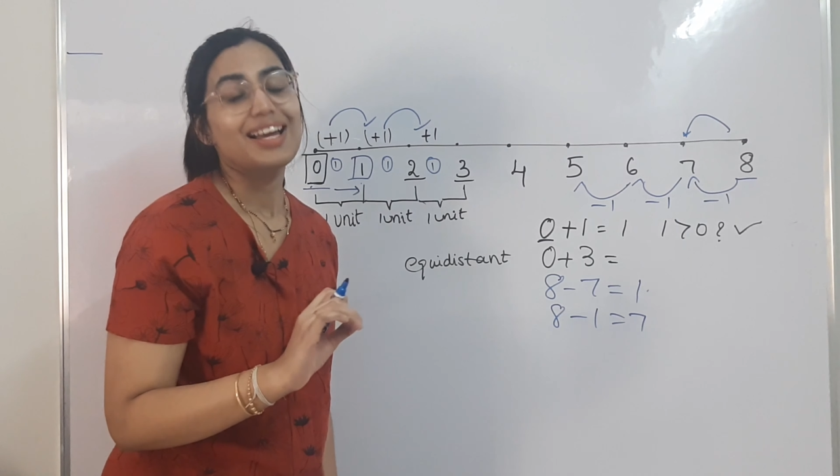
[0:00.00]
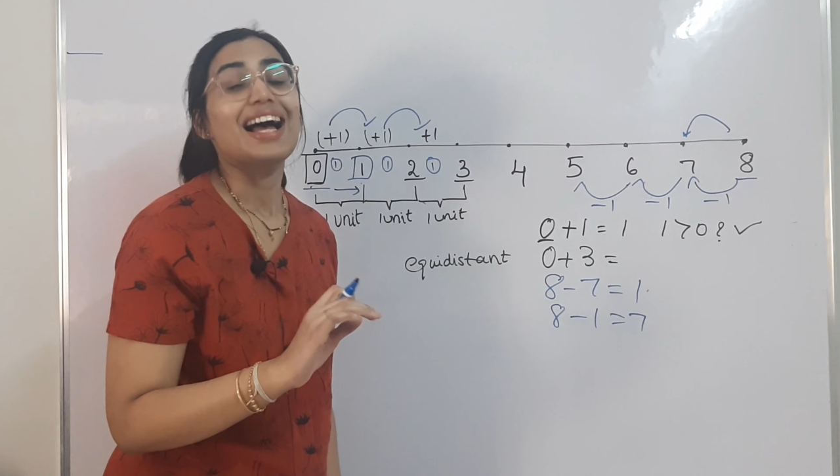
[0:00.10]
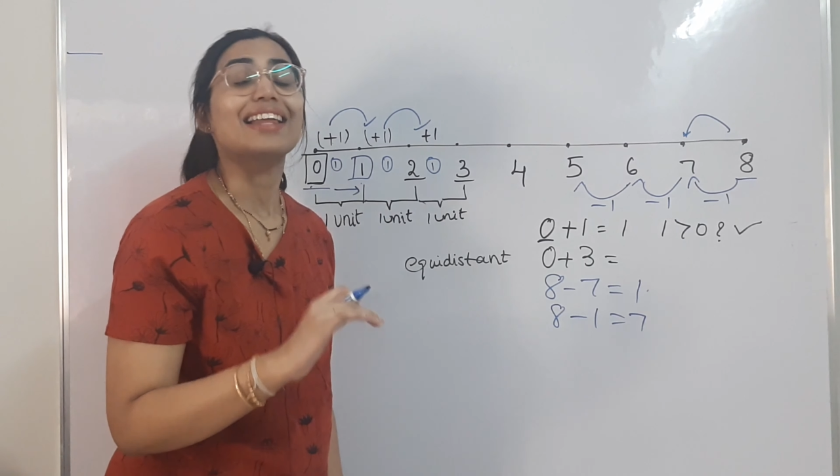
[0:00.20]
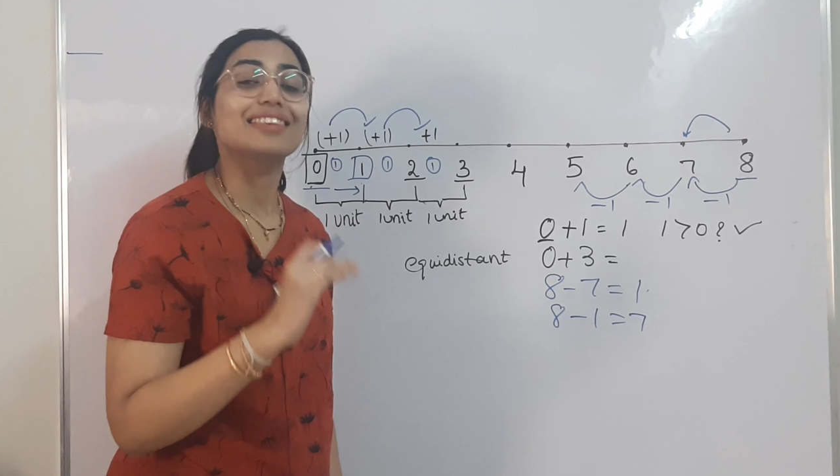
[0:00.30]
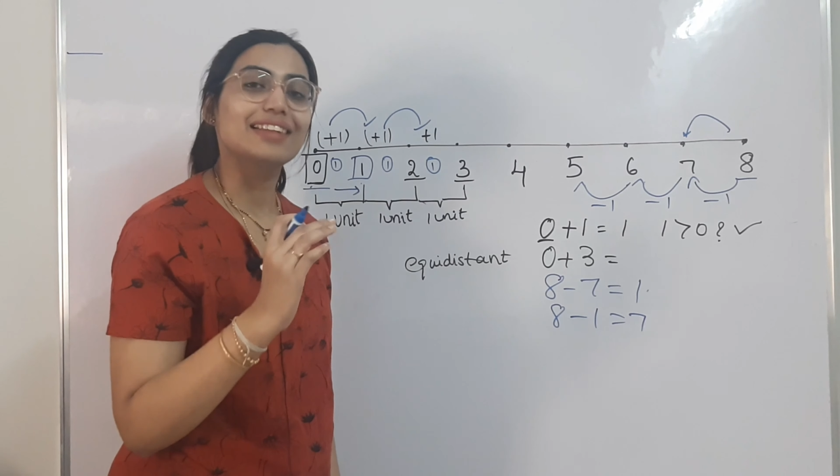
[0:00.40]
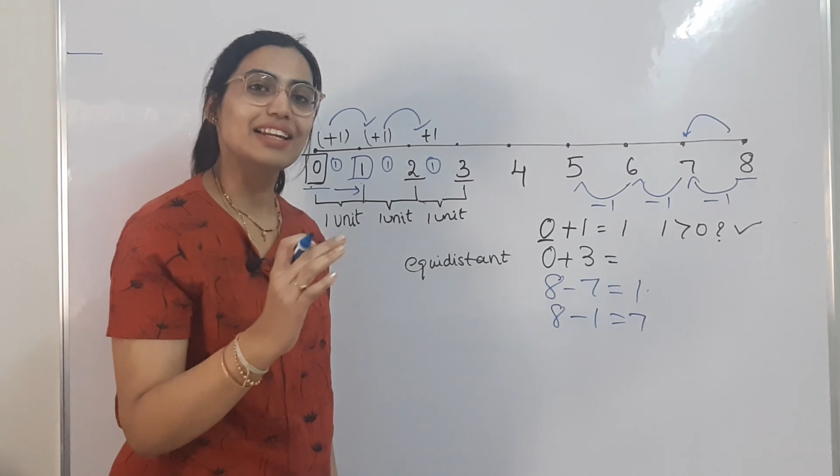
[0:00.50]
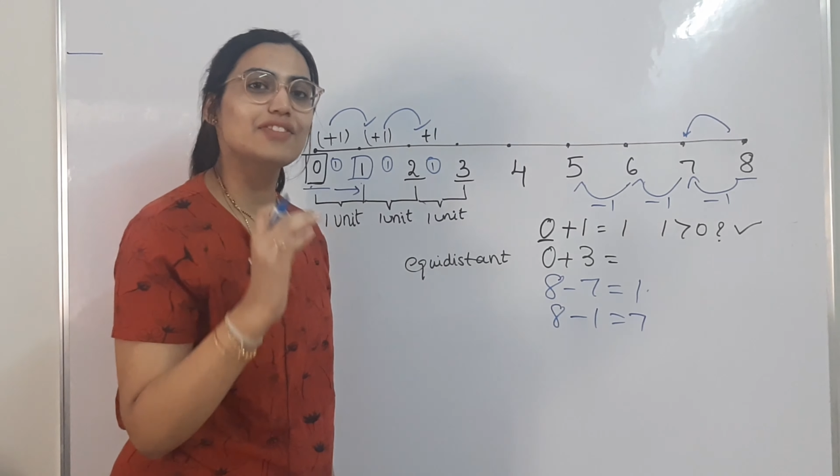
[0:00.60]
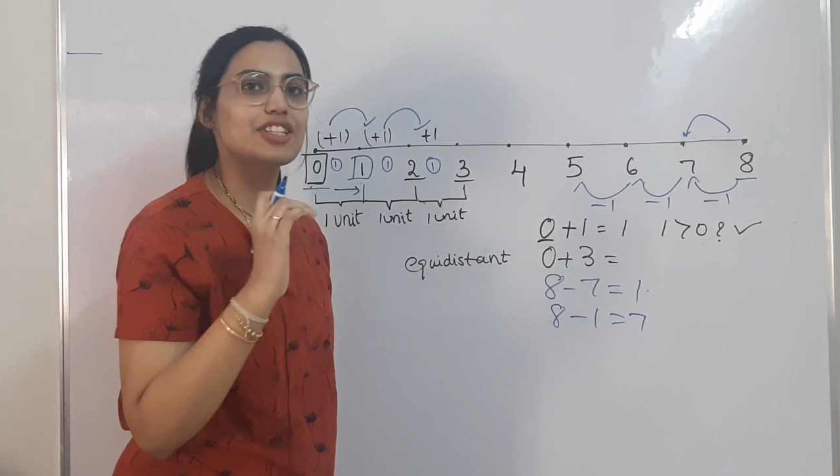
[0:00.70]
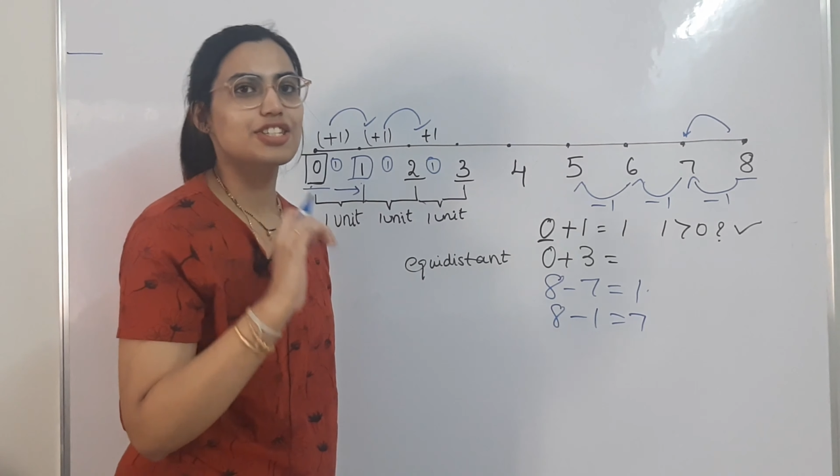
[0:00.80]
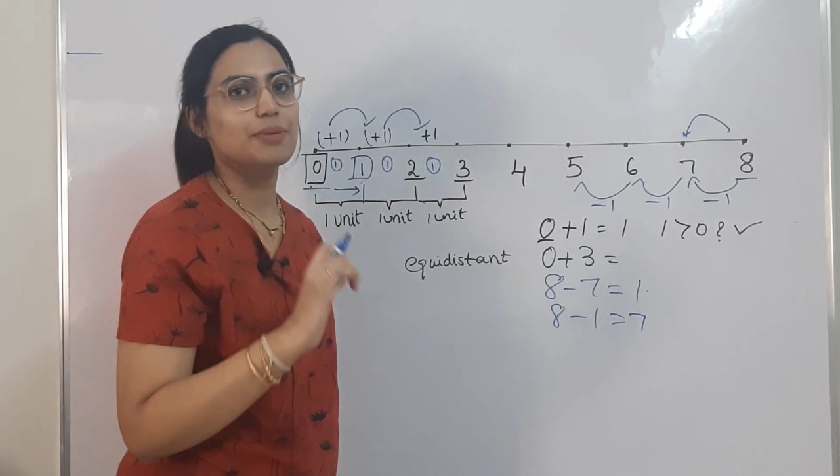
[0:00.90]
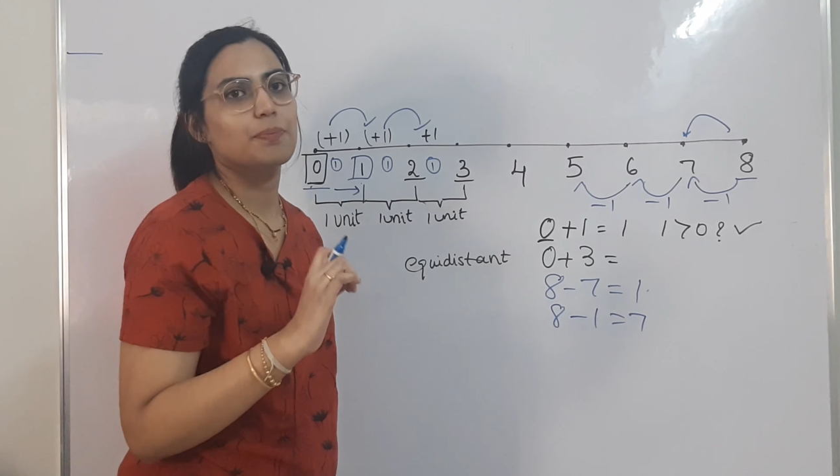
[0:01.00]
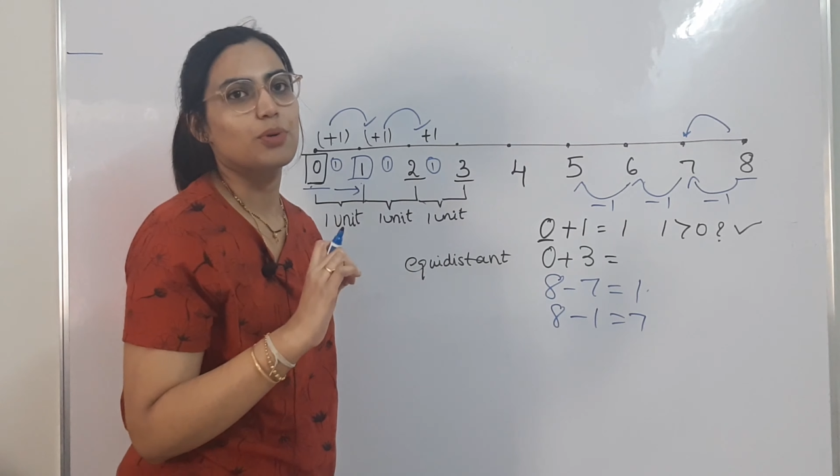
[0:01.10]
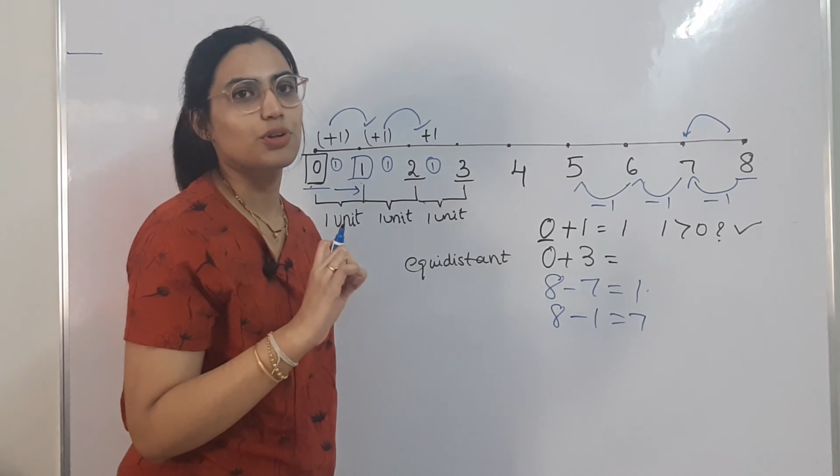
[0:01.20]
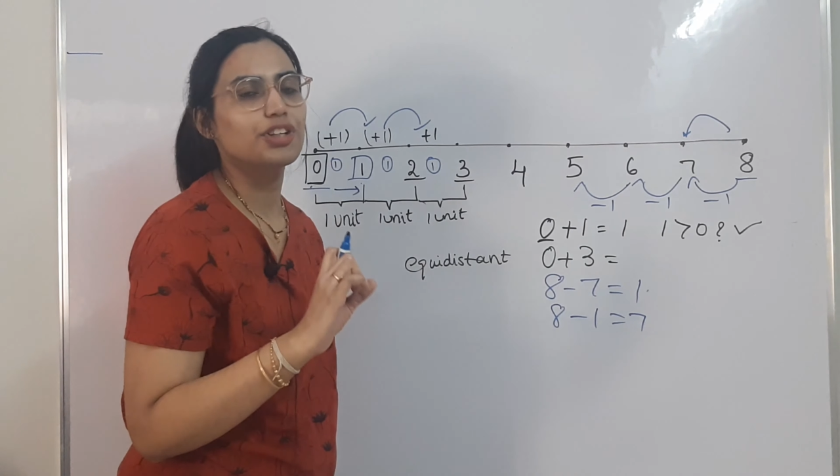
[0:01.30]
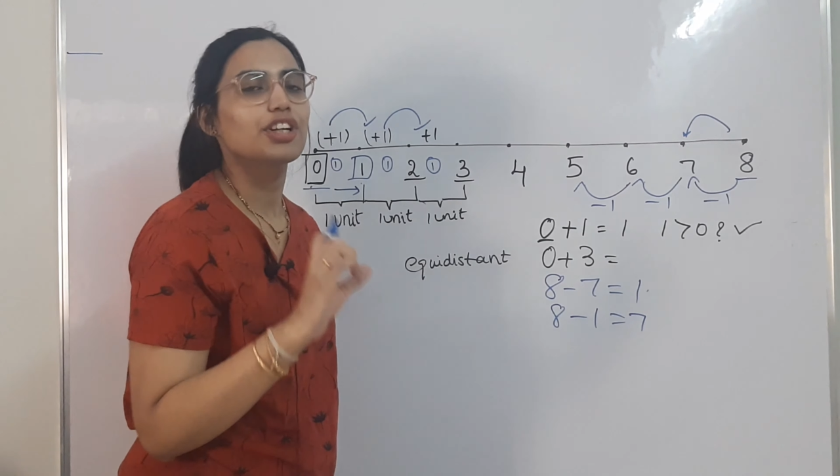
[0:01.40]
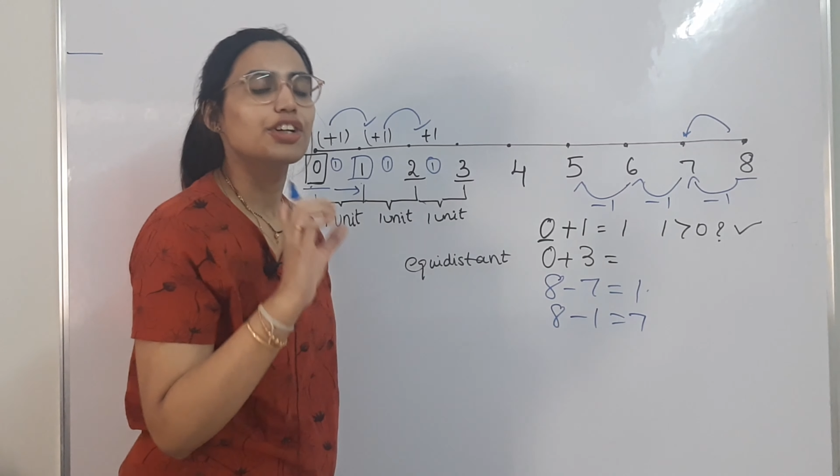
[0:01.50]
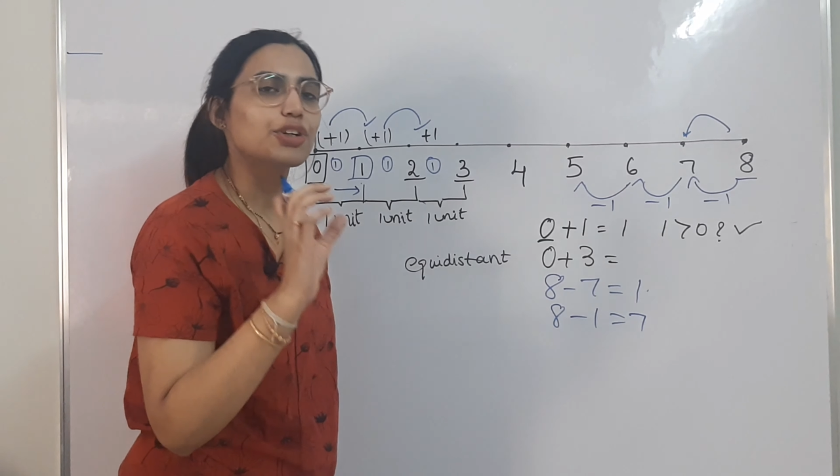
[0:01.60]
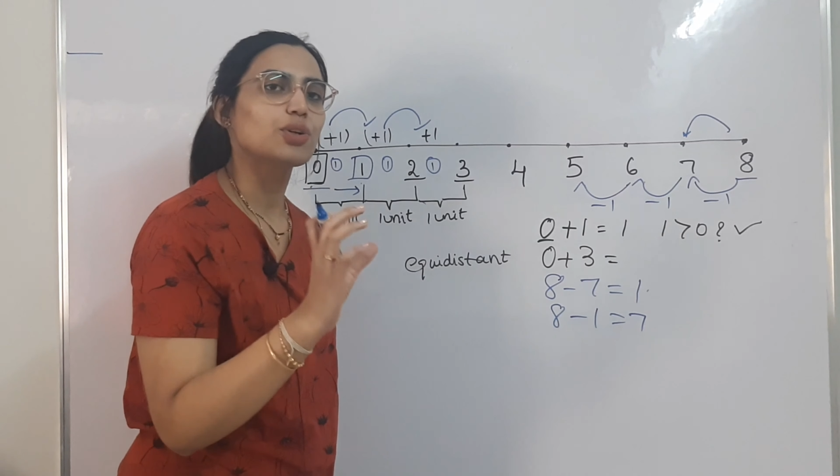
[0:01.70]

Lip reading: And then we'll jump on